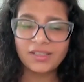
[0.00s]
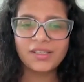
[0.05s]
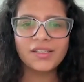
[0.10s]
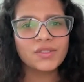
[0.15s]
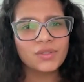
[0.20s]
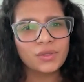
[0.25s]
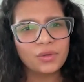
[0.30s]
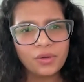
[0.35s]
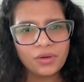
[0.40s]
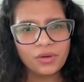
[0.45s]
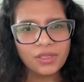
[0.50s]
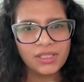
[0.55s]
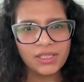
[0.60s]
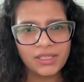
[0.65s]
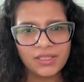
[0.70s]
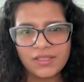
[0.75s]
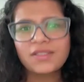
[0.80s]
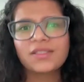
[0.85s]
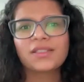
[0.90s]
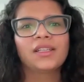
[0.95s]
It is good.
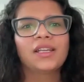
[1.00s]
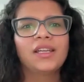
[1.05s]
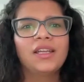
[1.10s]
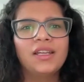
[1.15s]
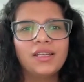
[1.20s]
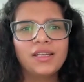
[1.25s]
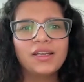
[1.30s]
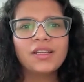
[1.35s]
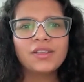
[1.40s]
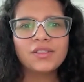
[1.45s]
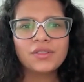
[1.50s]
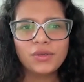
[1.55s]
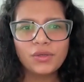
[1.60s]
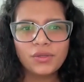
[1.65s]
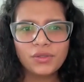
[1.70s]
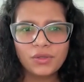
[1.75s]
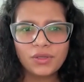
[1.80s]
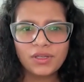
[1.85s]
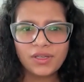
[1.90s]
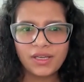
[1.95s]
It is
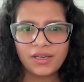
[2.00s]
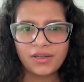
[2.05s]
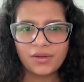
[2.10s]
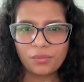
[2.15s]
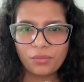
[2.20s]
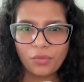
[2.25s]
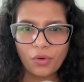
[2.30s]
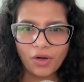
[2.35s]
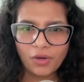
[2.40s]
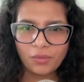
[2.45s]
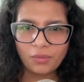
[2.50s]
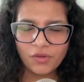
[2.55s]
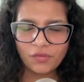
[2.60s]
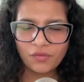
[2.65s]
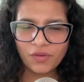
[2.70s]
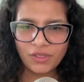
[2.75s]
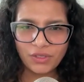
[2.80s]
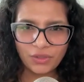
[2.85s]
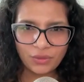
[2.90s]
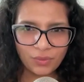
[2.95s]
good to create a bond
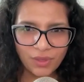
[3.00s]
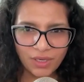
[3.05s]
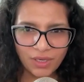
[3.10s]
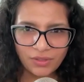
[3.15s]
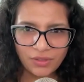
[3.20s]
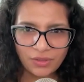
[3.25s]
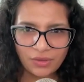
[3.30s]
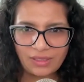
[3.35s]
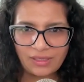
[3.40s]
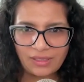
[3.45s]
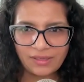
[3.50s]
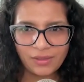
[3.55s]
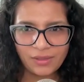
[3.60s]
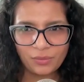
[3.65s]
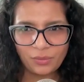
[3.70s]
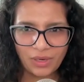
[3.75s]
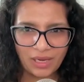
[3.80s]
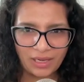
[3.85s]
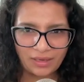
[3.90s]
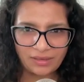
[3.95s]
between you and your
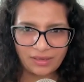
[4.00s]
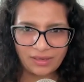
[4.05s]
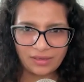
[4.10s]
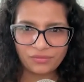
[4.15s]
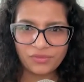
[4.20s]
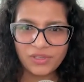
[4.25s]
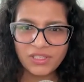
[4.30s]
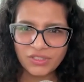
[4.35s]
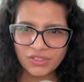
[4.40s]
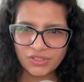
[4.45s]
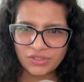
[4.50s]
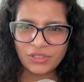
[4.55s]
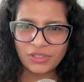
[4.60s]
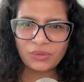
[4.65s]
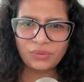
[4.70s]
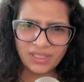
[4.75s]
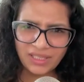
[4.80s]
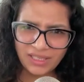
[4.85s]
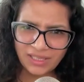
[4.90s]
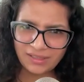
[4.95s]
little one, which
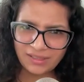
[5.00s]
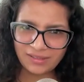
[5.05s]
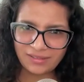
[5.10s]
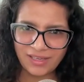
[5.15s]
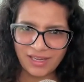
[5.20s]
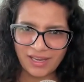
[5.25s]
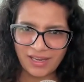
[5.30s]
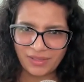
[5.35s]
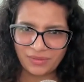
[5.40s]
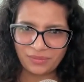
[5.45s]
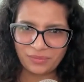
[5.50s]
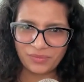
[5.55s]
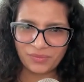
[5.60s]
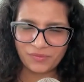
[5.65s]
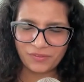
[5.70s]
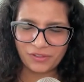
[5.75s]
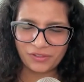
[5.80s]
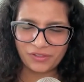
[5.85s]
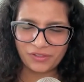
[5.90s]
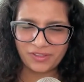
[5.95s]
you need time
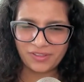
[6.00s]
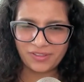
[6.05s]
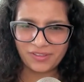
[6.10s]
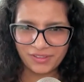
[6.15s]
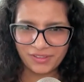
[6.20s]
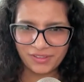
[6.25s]
for.